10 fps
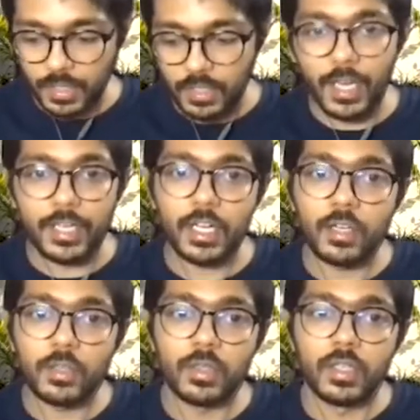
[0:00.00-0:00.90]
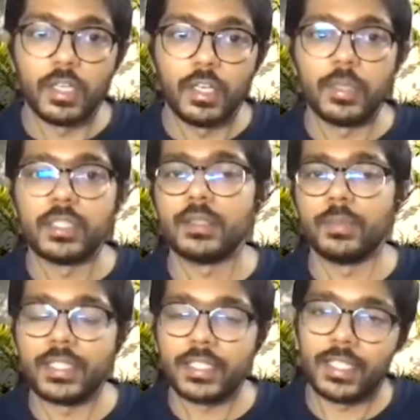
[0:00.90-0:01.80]
Right now,
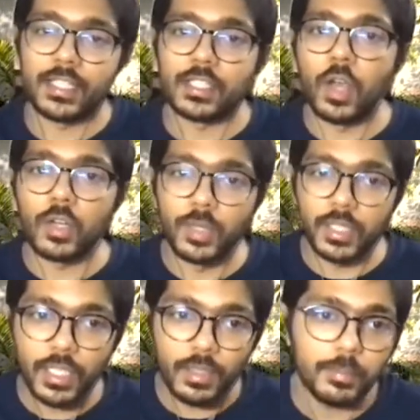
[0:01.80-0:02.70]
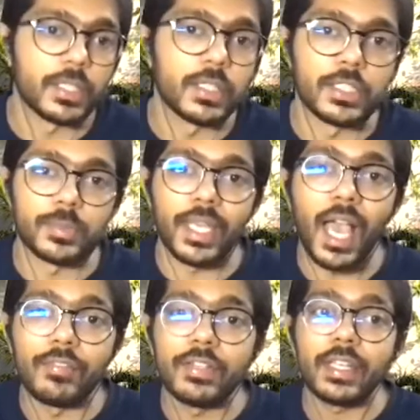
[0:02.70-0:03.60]
we'll see that it's not working because we
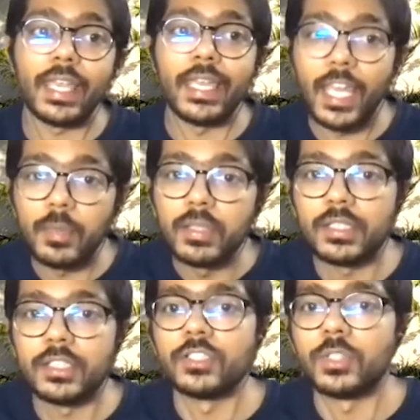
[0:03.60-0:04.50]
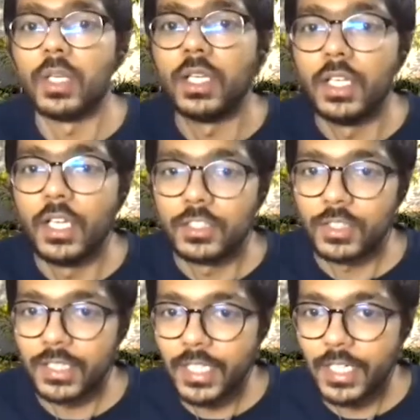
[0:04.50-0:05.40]
haven't enabled this role. So
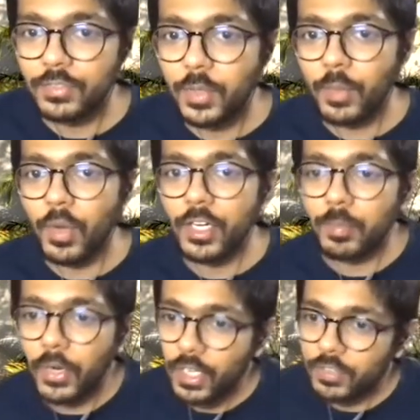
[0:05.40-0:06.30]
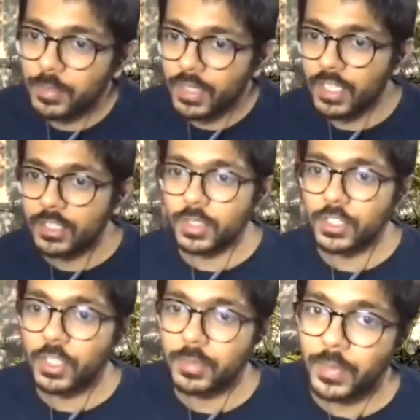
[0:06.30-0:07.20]
that's kind of what I wanted to point out from the last
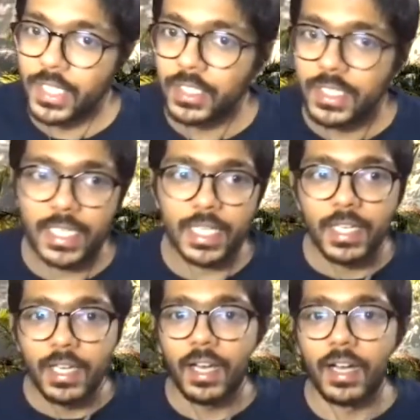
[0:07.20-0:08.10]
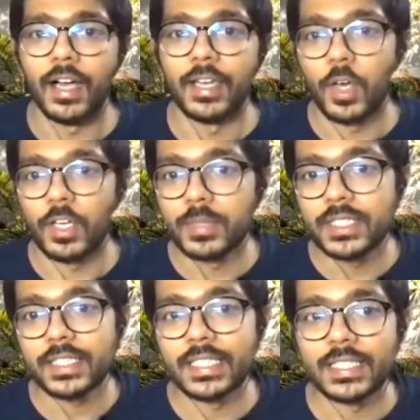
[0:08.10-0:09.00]
workshop that we did, that
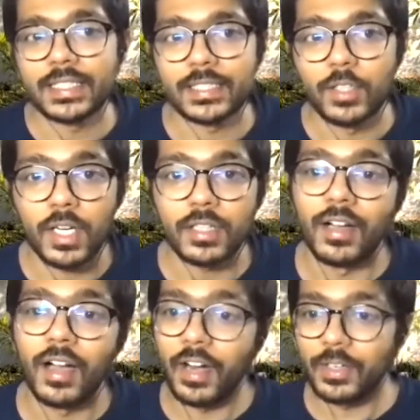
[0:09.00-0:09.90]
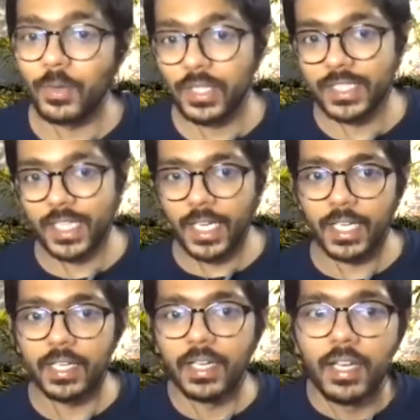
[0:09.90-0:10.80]
anonymous is not a hard-coded
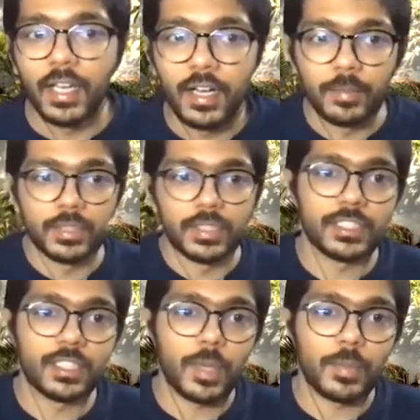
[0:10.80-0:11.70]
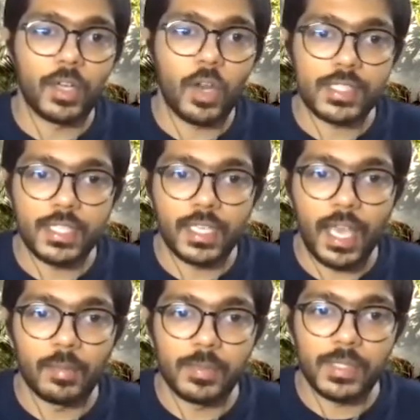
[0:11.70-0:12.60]
setting. The reason why we're not seeing
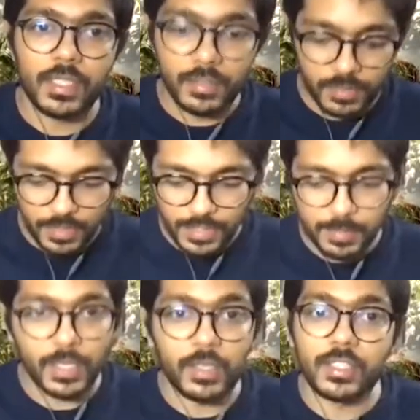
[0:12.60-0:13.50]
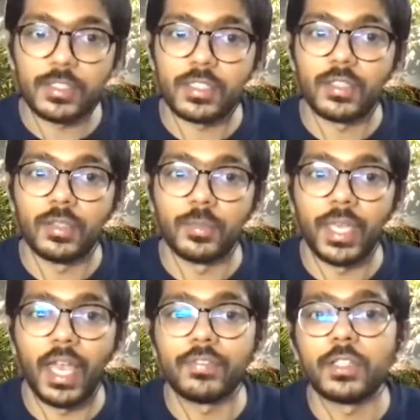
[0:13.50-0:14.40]
albums here is because we
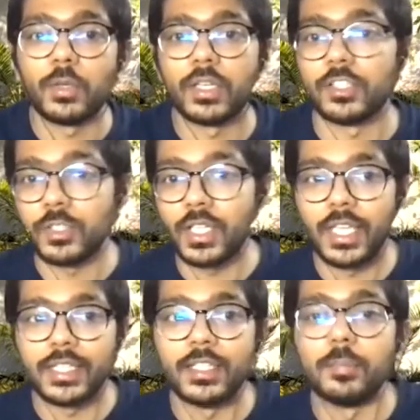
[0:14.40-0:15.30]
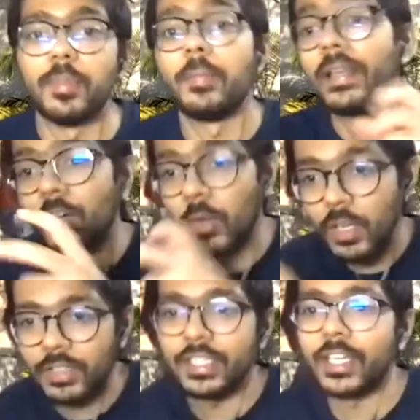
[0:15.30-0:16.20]
haven't told Hasura that the public role
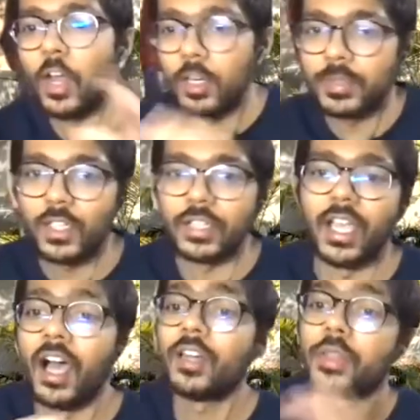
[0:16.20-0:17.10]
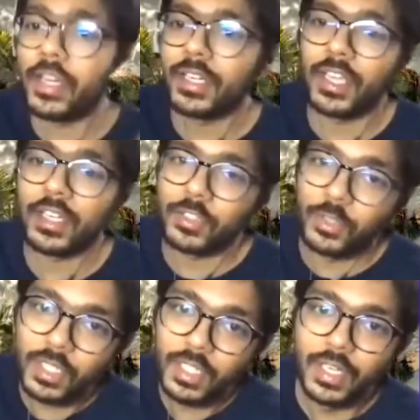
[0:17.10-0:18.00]
or the anonymous or the unauthenticated
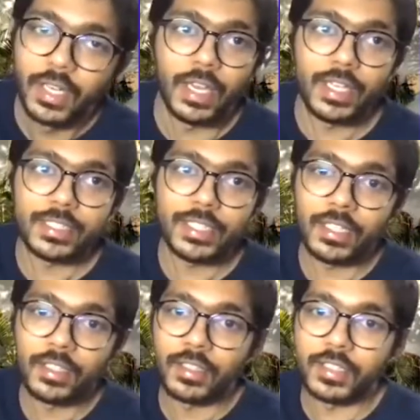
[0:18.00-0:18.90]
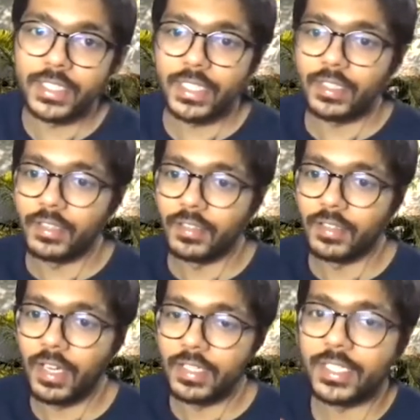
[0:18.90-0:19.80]
role is
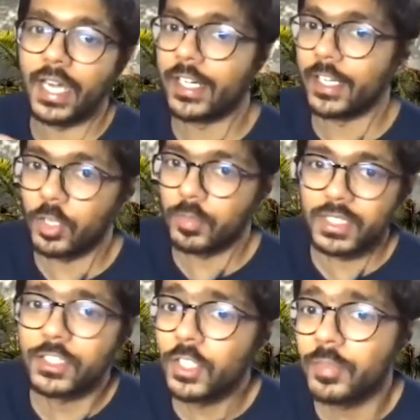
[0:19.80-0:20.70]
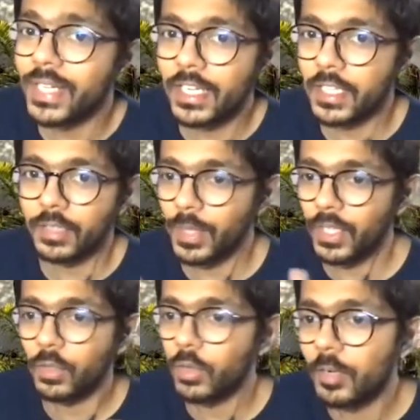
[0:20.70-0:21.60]
titled anonymous. This could have been anything. We
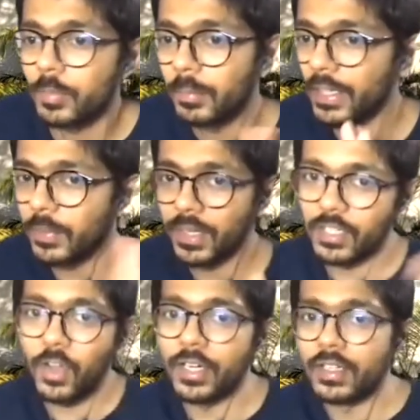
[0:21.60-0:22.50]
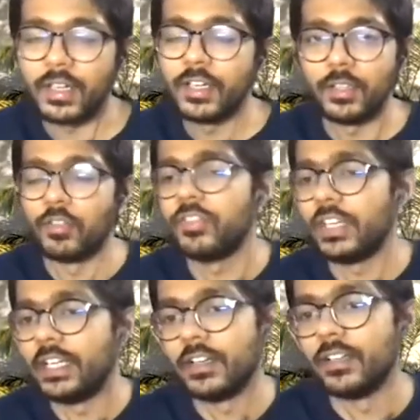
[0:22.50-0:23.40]
can call it public. We can call it
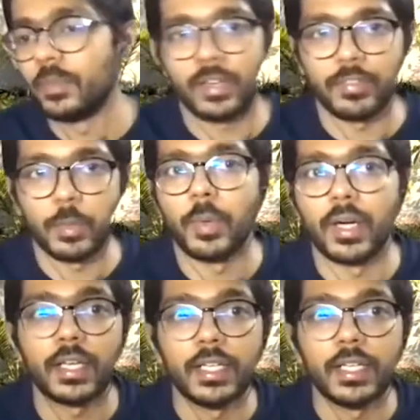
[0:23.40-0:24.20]
free tier or whatever we want.